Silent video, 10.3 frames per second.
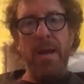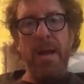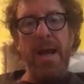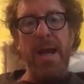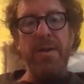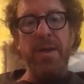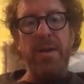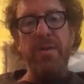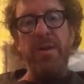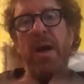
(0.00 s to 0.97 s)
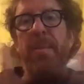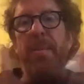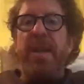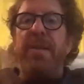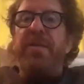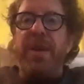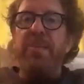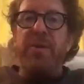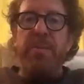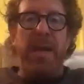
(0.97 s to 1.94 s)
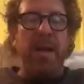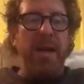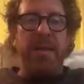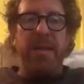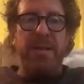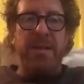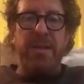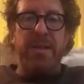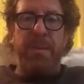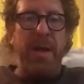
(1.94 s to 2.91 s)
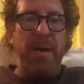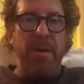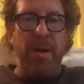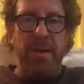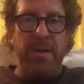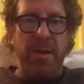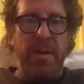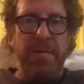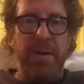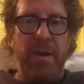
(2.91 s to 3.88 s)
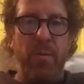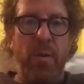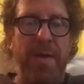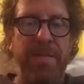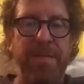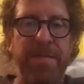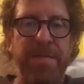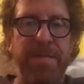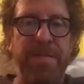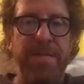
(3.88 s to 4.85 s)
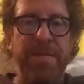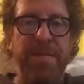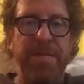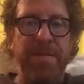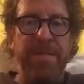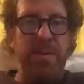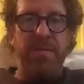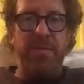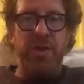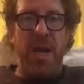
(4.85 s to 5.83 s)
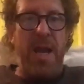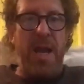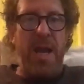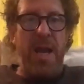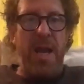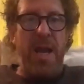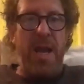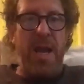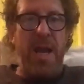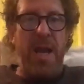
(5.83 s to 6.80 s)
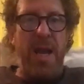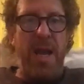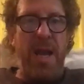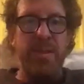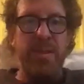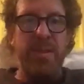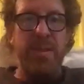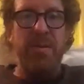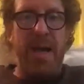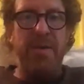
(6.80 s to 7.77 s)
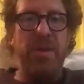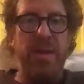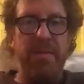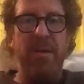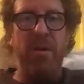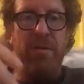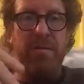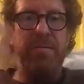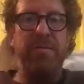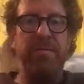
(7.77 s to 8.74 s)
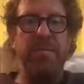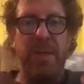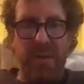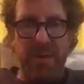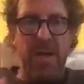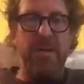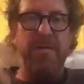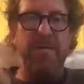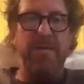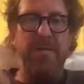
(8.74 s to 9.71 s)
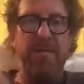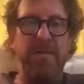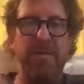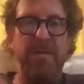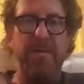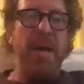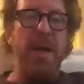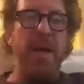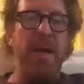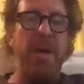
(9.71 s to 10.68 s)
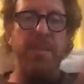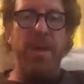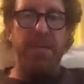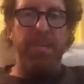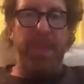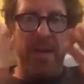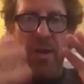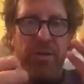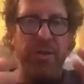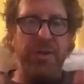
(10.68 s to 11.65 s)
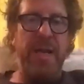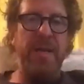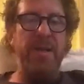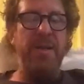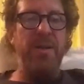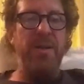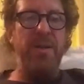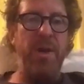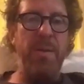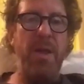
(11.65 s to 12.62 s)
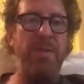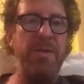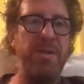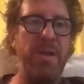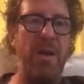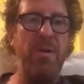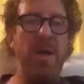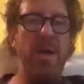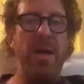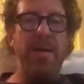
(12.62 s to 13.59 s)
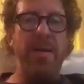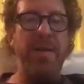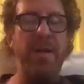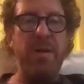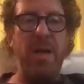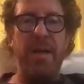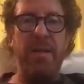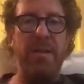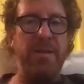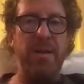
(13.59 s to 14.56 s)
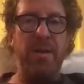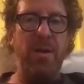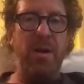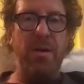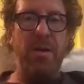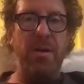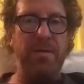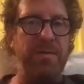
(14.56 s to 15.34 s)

it seems to me like this is a period of where 5 years worth of change that was going to gradually evolve and play out has been concertinaed into 3 months. So it feels like there's a lot of